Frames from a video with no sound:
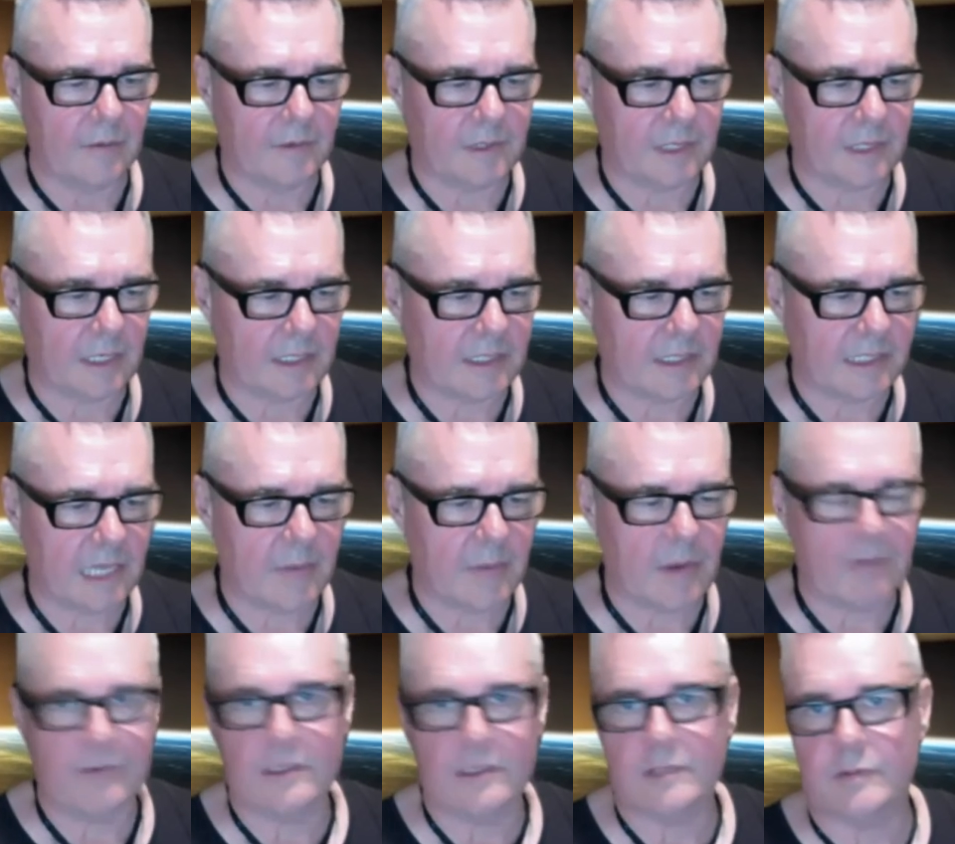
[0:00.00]
Sam
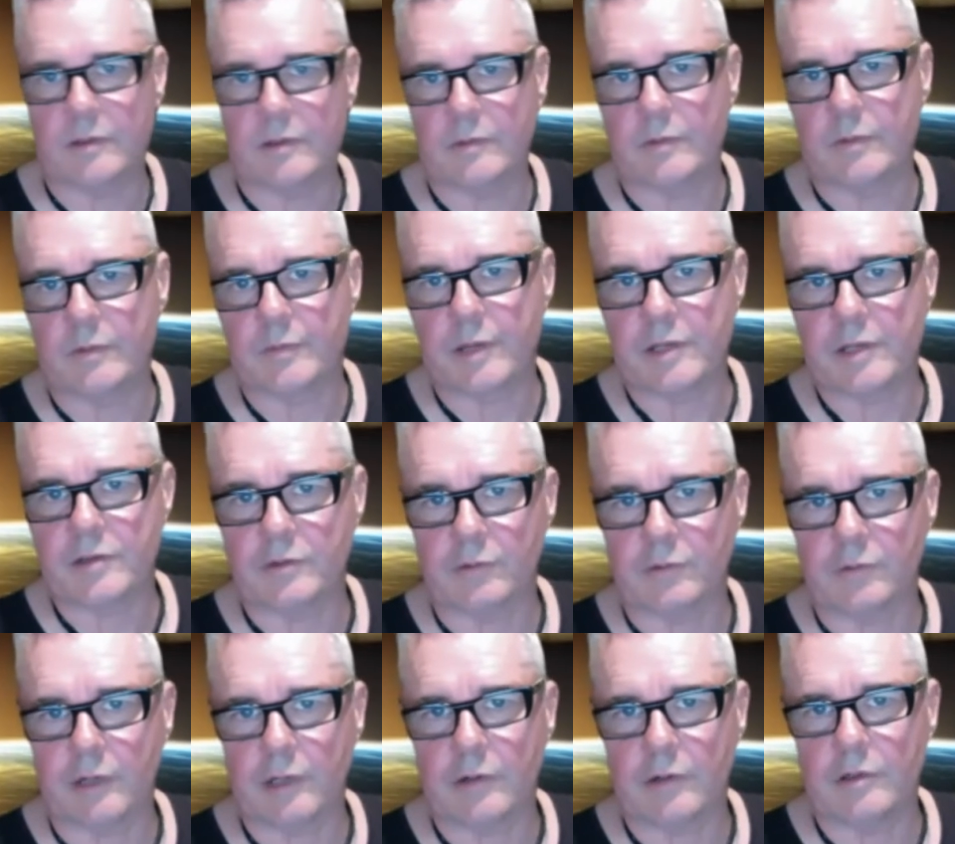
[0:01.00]
Evans with Petrol
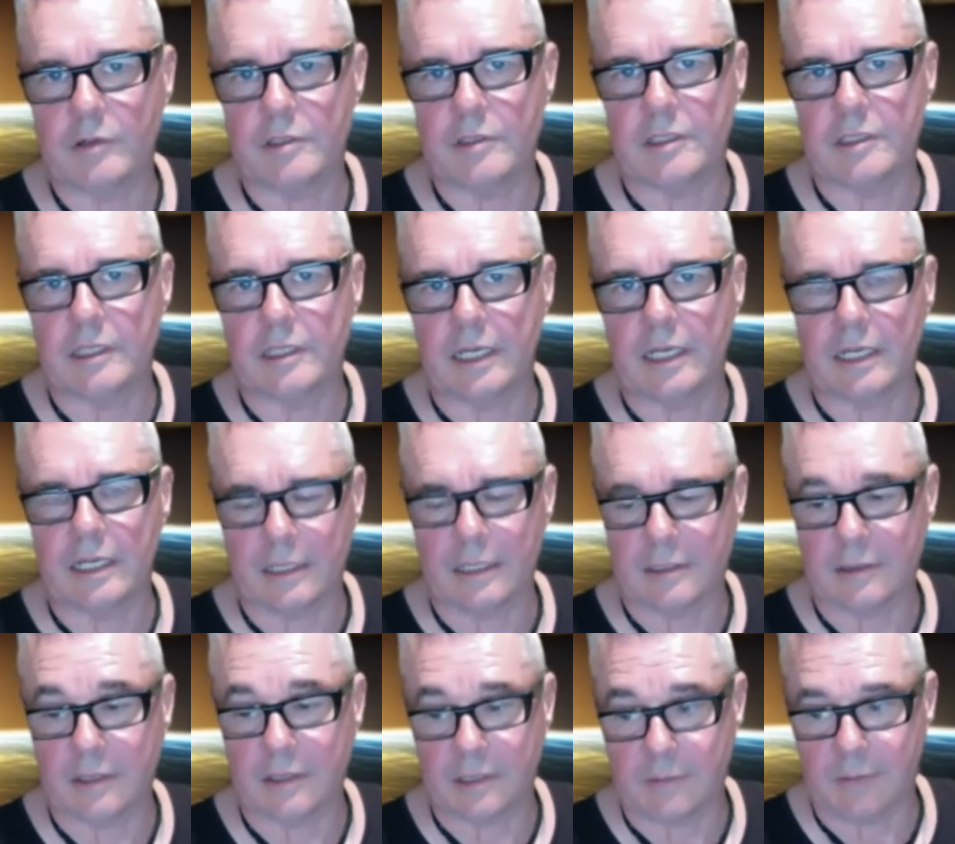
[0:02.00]
Records, and
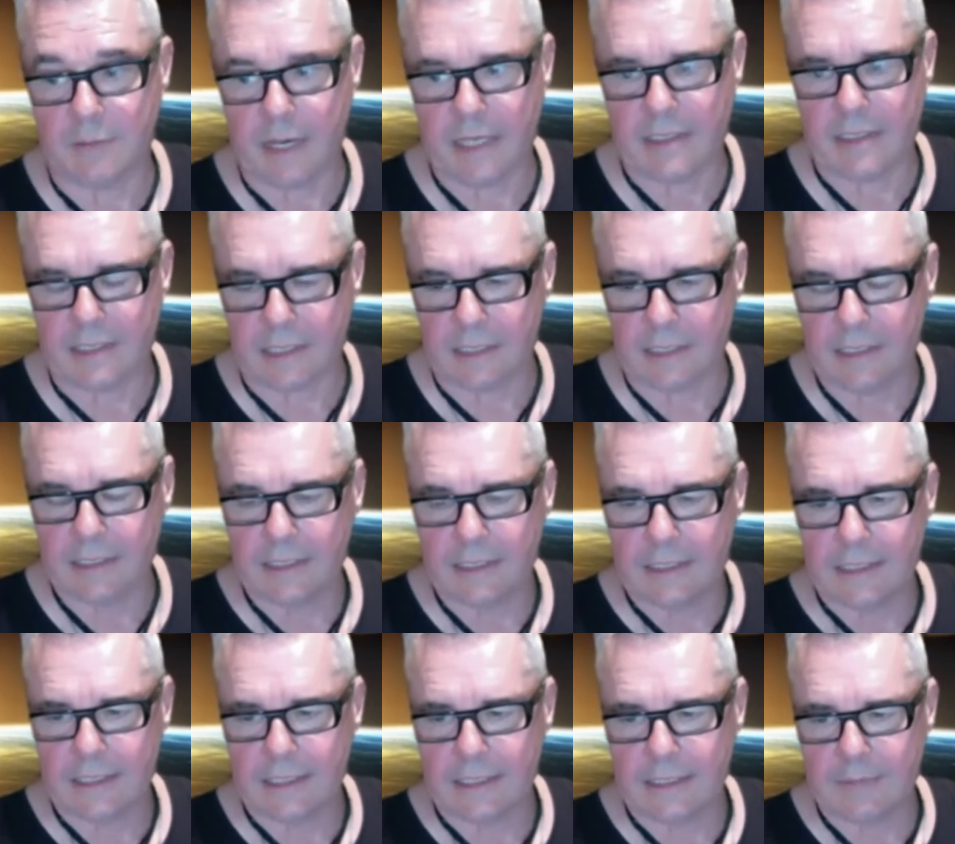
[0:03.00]
so that's amazing
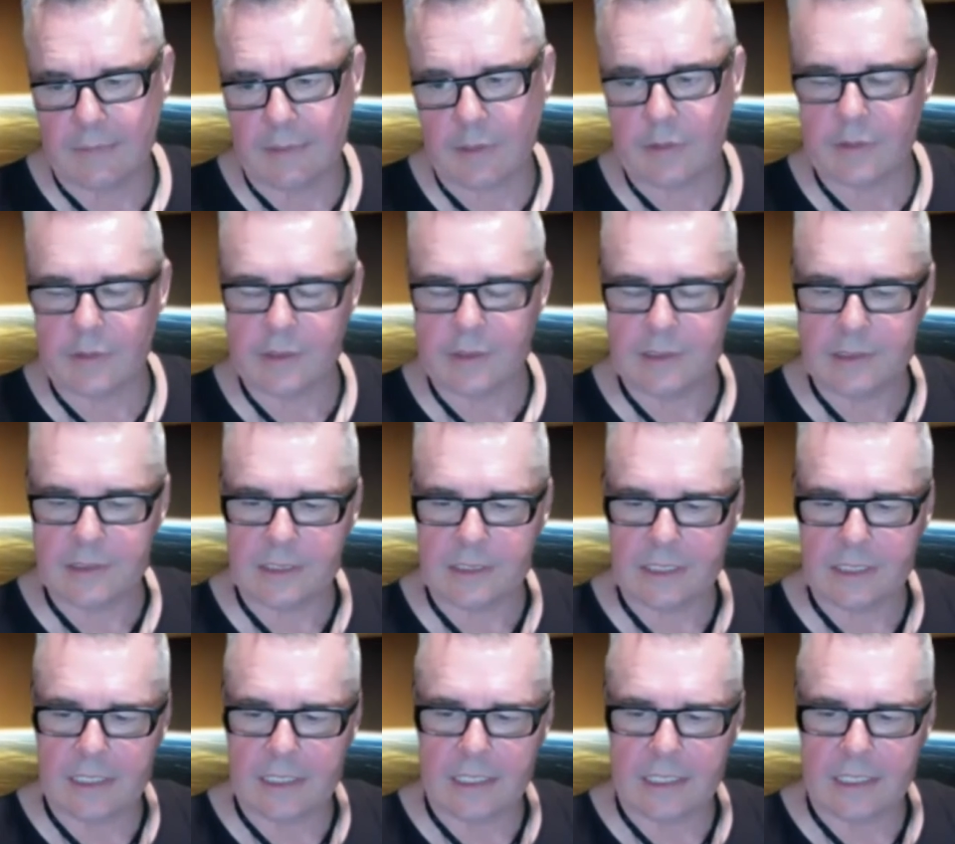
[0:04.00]
because